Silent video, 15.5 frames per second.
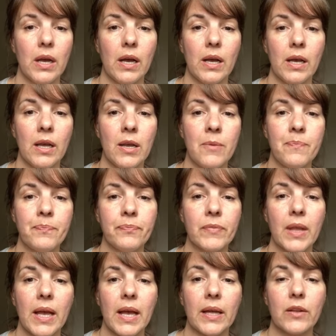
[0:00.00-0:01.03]

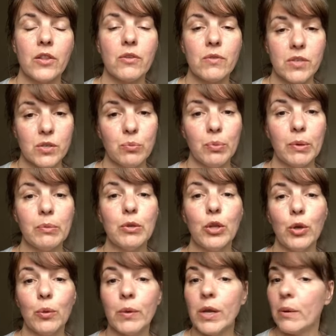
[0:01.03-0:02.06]
And there are some people
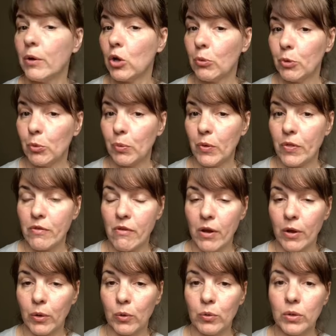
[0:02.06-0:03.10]
who we know are coming up on their
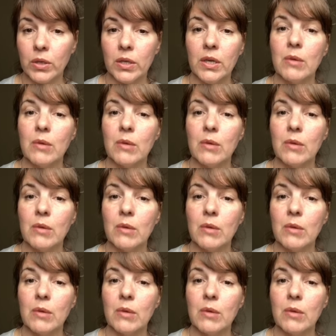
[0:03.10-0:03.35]
own,